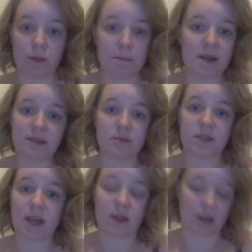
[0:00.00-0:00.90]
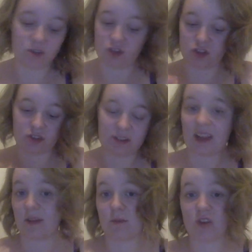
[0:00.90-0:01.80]
and mix them together. Literally just
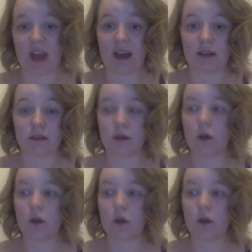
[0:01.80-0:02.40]
stick them in your hand.